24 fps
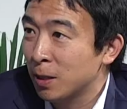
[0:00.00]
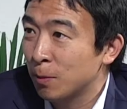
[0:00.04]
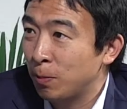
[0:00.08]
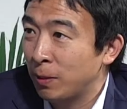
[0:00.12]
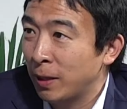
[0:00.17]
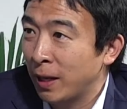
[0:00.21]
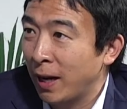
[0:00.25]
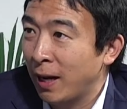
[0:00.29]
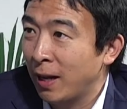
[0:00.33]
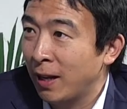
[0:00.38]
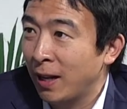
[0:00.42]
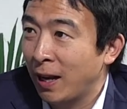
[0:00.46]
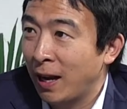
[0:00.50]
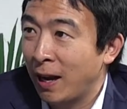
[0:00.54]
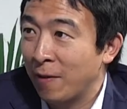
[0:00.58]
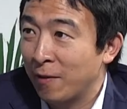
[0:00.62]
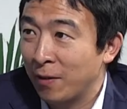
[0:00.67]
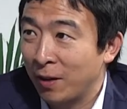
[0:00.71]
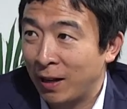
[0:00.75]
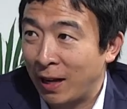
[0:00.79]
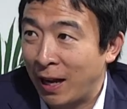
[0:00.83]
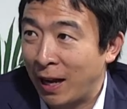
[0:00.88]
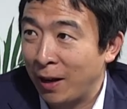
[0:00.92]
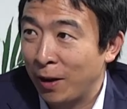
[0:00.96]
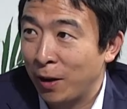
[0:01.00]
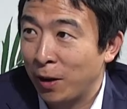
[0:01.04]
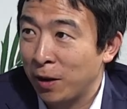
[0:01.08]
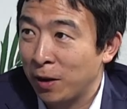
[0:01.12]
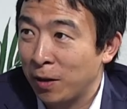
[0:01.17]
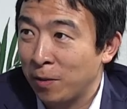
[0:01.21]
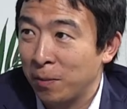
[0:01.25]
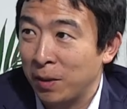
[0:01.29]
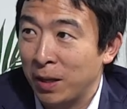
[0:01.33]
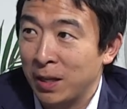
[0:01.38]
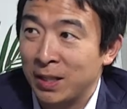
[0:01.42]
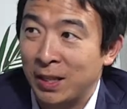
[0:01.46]
plan, they have the line
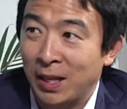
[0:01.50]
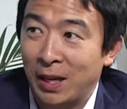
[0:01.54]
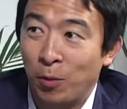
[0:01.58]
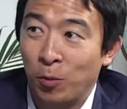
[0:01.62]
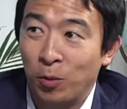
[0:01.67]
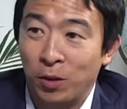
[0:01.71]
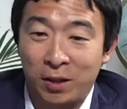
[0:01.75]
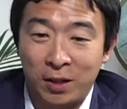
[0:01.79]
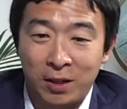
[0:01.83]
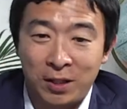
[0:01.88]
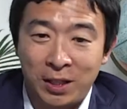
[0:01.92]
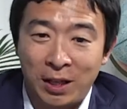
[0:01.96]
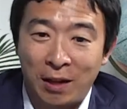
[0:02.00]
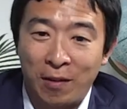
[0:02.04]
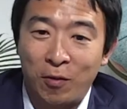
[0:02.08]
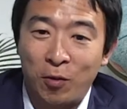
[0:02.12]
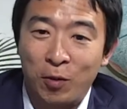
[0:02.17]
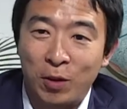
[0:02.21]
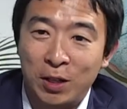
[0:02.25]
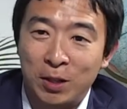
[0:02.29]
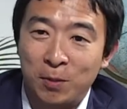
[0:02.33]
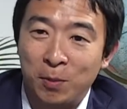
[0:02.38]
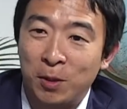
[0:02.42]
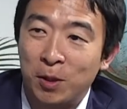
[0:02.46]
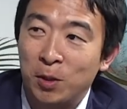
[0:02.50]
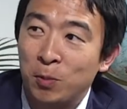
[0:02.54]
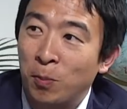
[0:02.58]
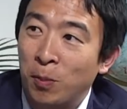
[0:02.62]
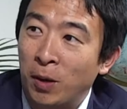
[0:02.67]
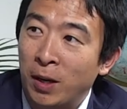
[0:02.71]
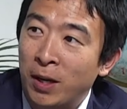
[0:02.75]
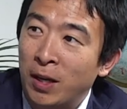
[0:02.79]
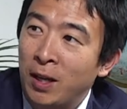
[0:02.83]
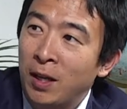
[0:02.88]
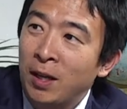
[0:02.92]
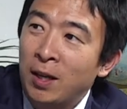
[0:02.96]
item, they say we're going to save you this much
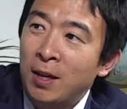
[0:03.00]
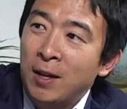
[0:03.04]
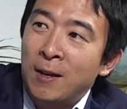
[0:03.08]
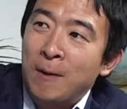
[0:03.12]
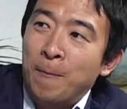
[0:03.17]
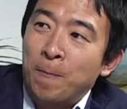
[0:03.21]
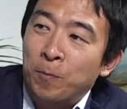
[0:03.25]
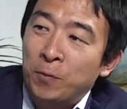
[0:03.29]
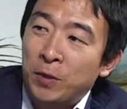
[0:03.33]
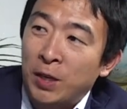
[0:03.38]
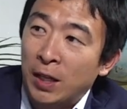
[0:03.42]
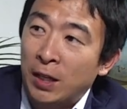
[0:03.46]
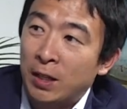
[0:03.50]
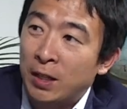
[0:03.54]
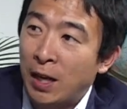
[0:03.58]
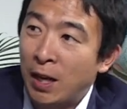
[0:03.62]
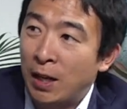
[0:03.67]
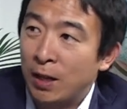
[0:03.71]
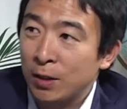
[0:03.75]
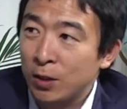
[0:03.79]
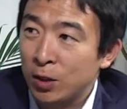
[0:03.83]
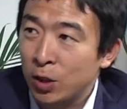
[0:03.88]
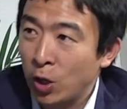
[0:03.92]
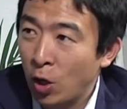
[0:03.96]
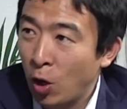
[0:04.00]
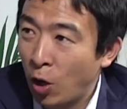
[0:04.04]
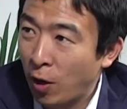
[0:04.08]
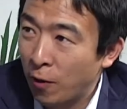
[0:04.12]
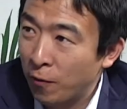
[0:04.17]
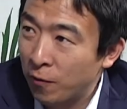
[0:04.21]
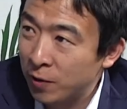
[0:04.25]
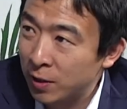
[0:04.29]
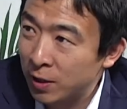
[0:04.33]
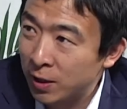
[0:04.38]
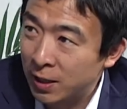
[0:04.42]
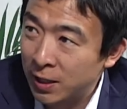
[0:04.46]
money. Technology
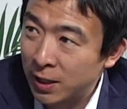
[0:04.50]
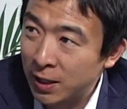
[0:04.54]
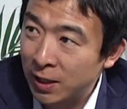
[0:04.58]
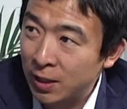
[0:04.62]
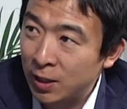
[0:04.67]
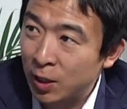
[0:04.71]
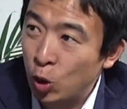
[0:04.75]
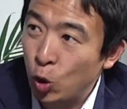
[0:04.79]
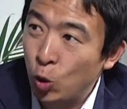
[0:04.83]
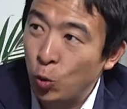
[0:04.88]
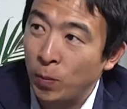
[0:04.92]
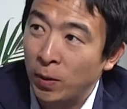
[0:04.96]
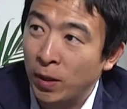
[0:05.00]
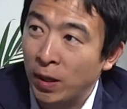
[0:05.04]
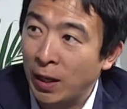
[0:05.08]
often sees human